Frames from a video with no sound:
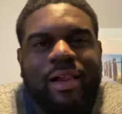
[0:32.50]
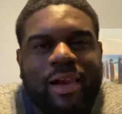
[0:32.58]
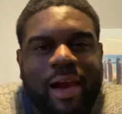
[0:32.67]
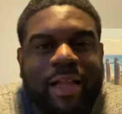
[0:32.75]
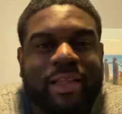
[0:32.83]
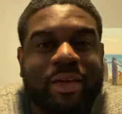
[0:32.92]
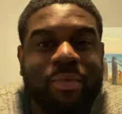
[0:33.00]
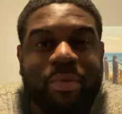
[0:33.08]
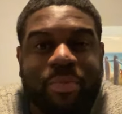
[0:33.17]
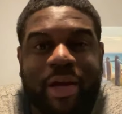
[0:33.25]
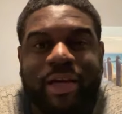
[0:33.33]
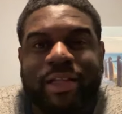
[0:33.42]
I think we
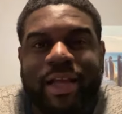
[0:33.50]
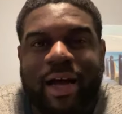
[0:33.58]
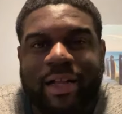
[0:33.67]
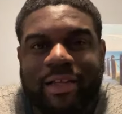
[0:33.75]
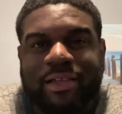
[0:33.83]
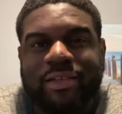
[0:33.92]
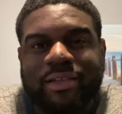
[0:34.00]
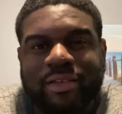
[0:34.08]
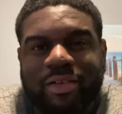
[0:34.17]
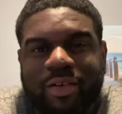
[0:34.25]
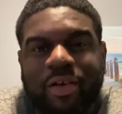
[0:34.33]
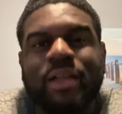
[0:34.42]
break a dollar,
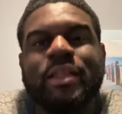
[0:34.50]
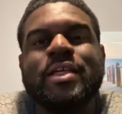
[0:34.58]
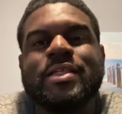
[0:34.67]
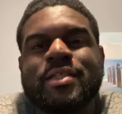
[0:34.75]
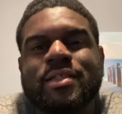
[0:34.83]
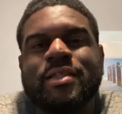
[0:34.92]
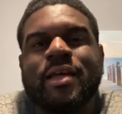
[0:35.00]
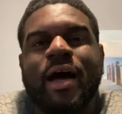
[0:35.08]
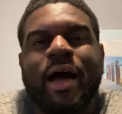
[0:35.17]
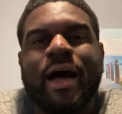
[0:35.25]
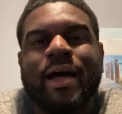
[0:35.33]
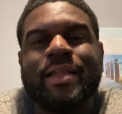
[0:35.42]
or at least the
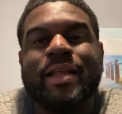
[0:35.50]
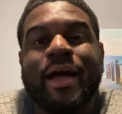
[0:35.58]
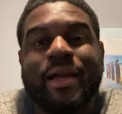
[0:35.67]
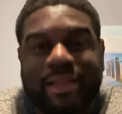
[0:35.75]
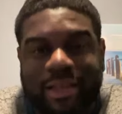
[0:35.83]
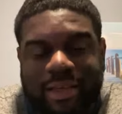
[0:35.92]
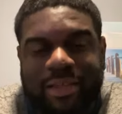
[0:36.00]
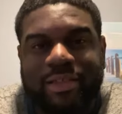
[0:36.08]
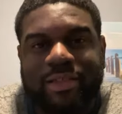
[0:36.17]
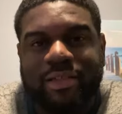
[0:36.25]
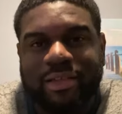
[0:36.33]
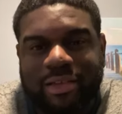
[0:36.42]
high
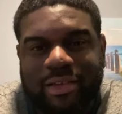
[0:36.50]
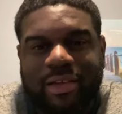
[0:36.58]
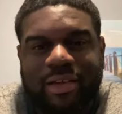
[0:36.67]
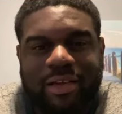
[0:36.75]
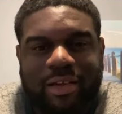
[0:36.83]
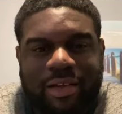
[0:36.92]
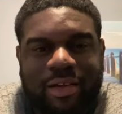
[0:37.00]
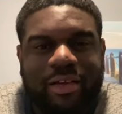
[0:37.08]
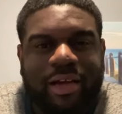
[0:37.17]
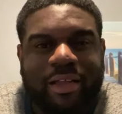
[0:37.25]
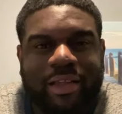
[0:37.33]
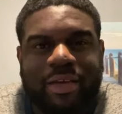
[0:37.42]
90s.
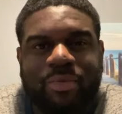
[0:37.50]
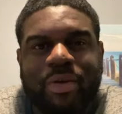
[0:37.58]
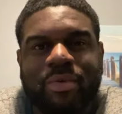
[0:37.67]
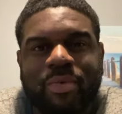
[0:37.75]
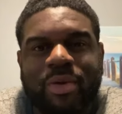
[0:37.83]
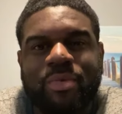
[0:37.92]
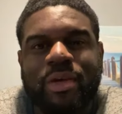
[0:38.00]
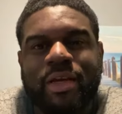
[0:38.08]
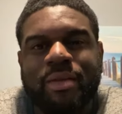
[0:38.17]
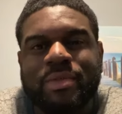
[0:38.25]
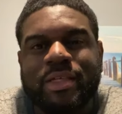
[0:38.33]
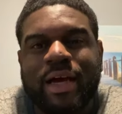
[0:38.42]
I think we get
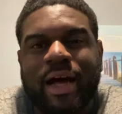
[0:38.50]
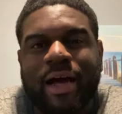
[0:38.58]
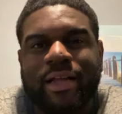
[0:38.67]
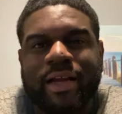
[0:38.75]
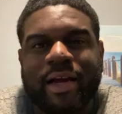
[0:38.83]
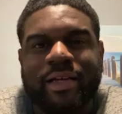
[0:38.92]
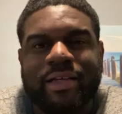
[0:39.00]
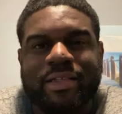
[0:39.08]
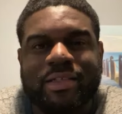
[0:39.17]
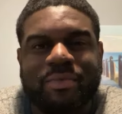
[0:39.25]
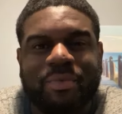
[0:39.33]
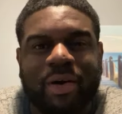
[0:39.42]
up to the high
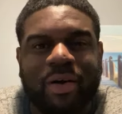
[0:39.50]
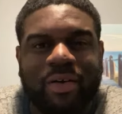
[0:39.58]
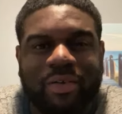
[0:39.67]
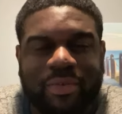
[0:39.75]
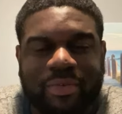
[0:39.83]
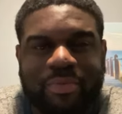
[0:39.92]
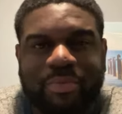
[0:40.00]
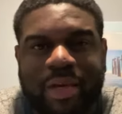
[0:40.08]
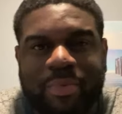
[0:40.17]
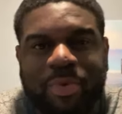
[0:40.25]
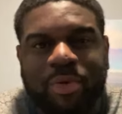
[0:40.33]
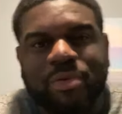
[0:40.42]
90s tomorrow,
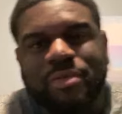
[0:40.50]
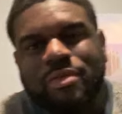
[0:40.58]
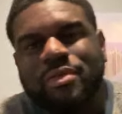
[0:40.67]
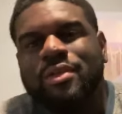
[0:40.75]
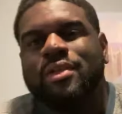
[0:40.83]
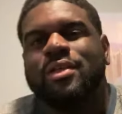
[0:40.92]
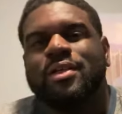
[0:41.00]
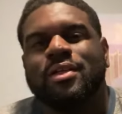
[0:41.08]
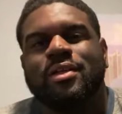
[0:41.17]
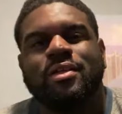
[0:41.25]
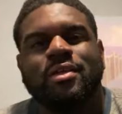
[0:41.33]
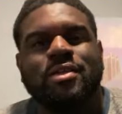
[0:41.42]
people.
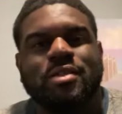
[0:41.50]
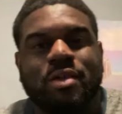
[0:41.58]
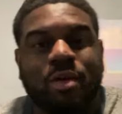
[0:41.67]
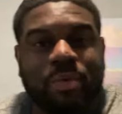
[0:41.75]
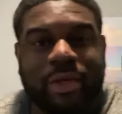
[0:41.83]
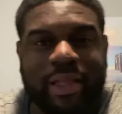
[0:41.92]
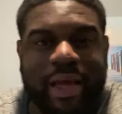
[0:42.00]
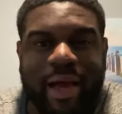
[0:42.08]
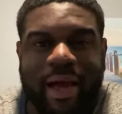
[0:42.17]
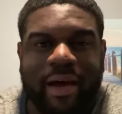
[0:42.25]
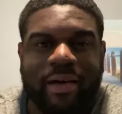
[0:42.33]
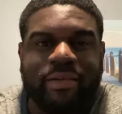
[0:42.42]
It's going
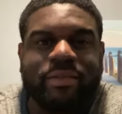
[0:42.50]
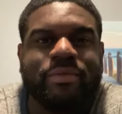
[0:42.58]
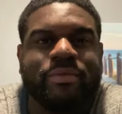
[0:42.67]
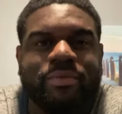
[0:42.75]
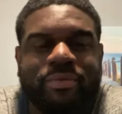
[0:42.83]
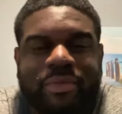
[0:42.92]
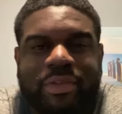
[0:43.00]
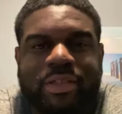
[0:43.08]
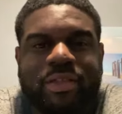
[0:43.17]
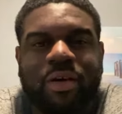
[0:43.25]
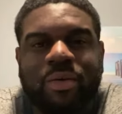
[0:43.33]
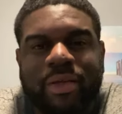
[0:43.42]
down. It's
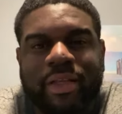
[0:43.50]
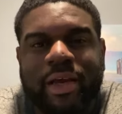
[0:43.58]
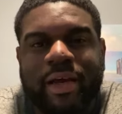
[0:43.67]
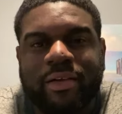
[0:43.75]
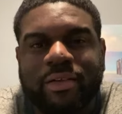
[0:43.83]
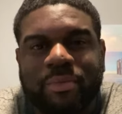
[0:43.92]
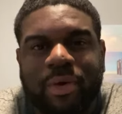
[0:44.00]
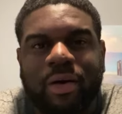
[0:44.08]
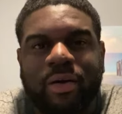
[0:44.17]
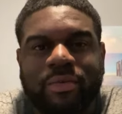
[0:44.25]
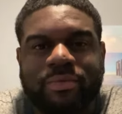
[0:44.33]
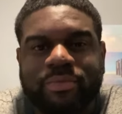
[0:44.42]
going down tomorrow.